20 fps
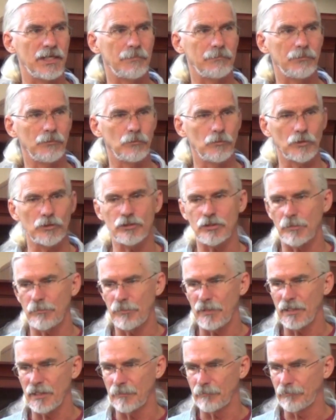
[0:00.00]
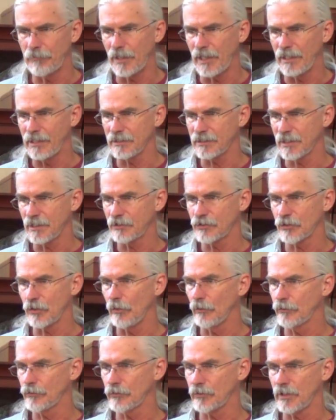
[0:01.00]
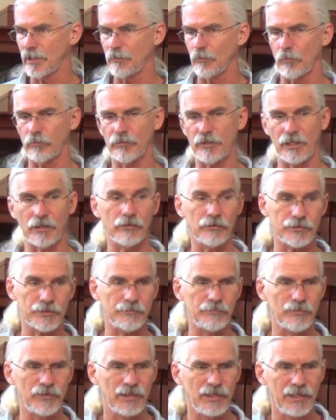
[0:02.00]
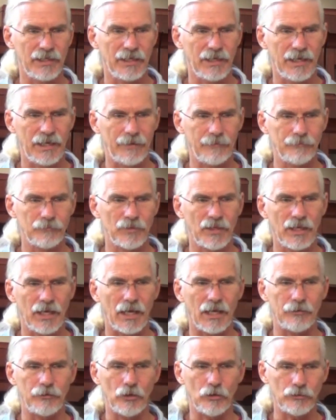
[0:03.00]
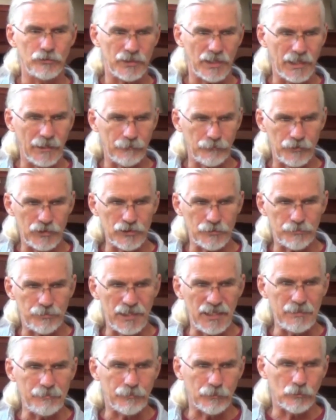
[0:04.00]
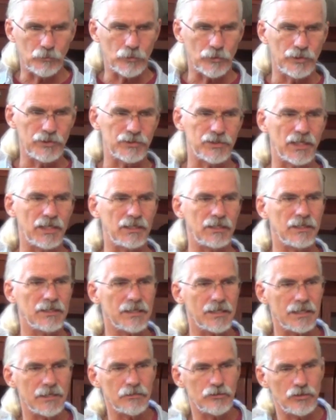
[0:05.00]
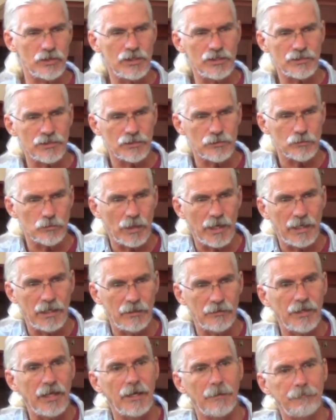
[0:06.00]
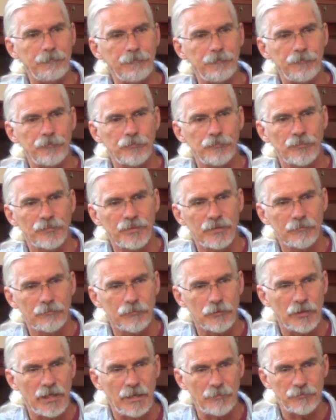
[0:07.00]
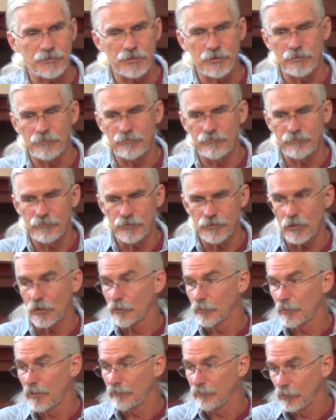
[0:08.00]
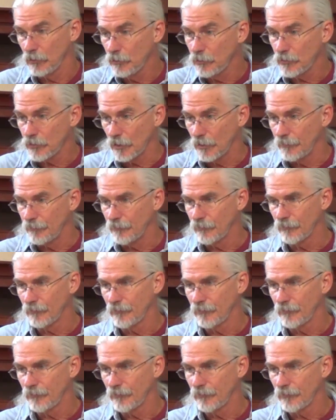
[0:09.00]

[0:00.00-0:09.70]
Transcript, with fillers: temple worshiping, and Pilate sends soldiers in and kills them. No doubt these people were intending to get Jesus riled up, perhaps to start a revolution.